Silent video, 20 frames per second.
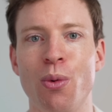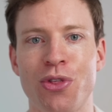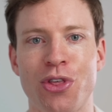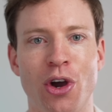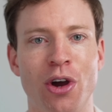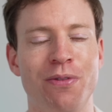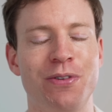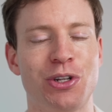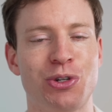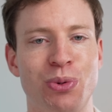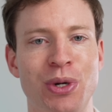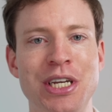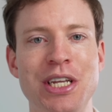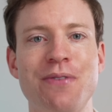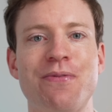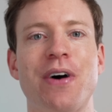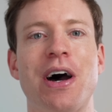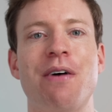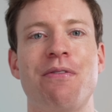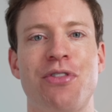with over
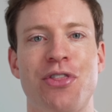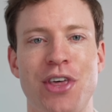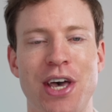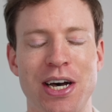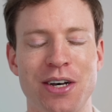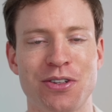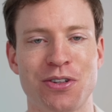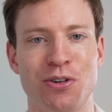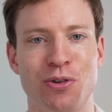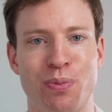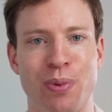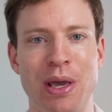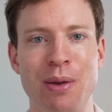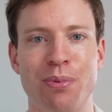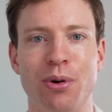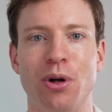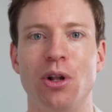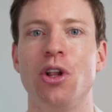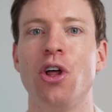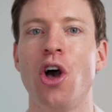25,000
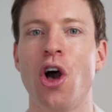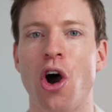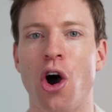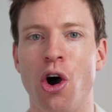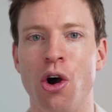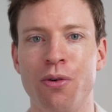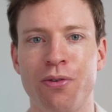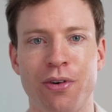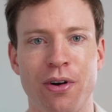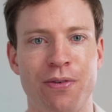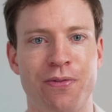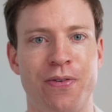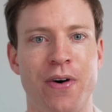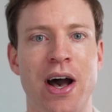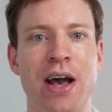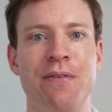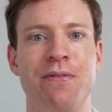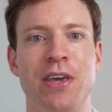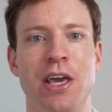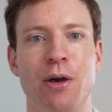people over a
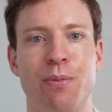five year